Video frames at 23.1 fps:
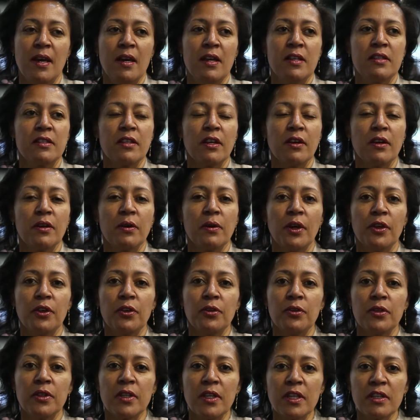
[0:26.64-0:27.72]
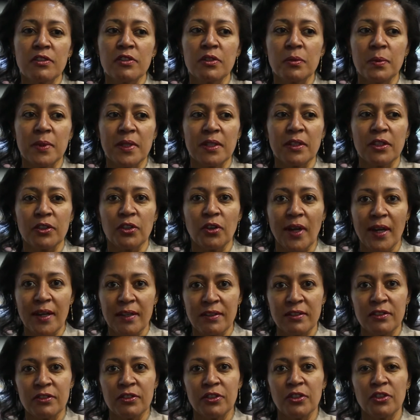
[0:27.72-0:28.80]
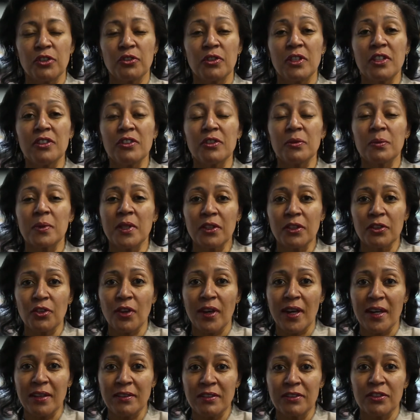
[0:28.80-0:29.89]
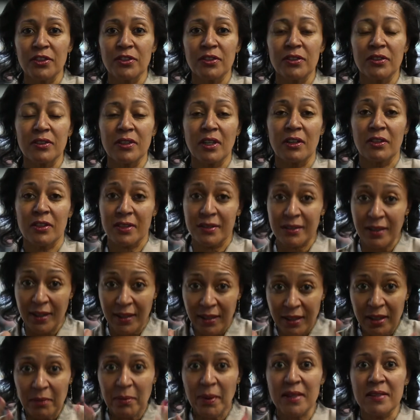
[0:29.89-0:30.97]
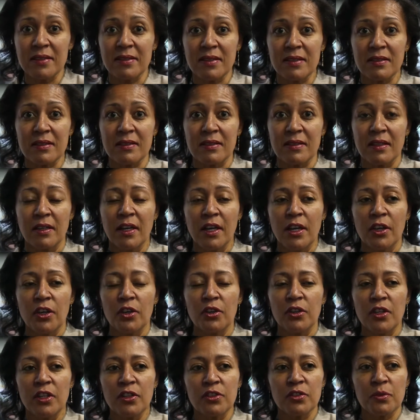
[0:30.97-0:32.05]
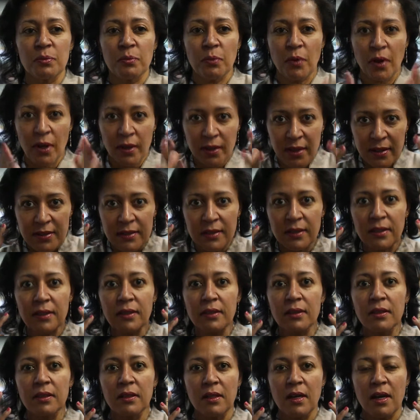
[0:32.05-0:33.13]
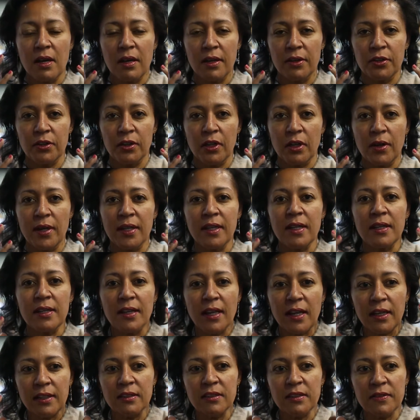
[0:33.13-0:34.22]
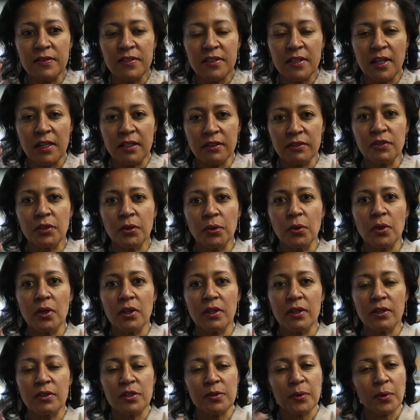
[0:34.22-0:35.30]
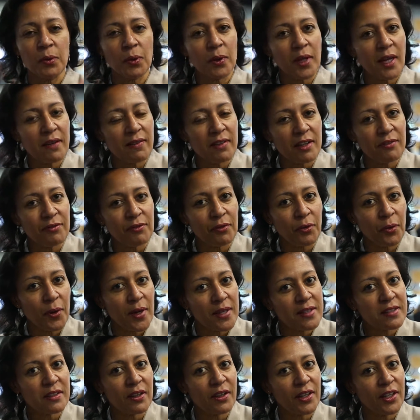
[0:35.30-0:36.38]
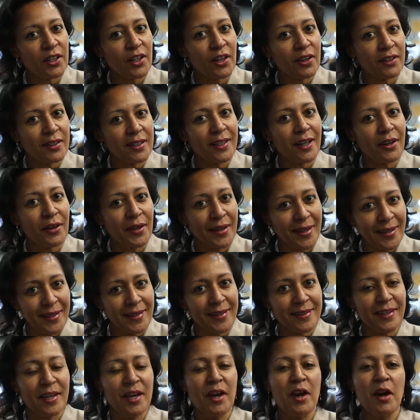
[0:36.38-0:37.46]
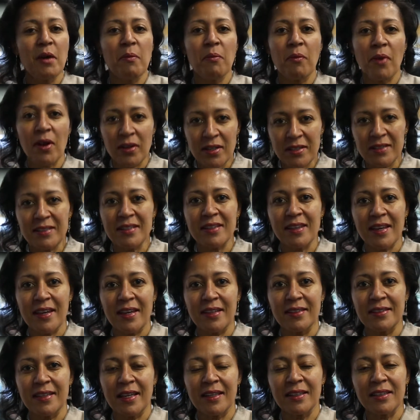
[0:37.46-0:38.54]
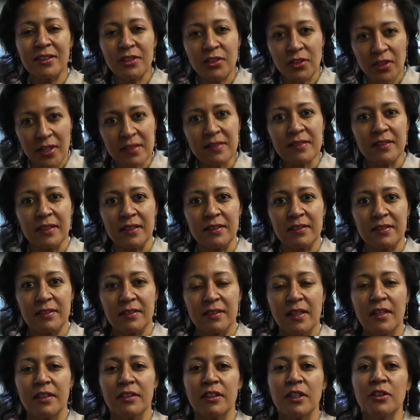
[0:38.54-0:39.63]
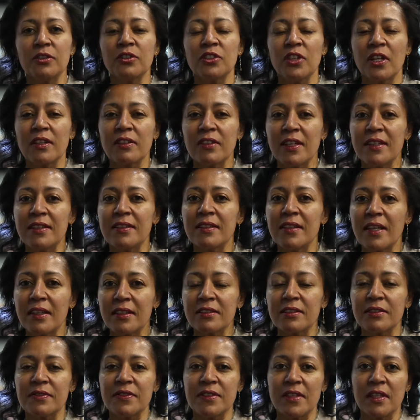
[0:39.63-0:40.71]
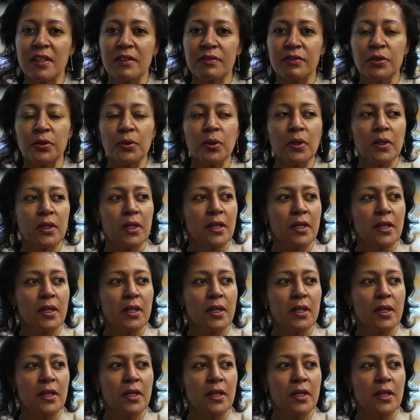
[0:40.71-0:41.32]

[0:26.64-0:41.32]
So you need to work on your attitude. You need to work on your attitude on a daily basis. You need to monitor, any negative self-talk, because we all have that voice going on in our head. Monitor that and address it. Don't tolerate negative self-talk.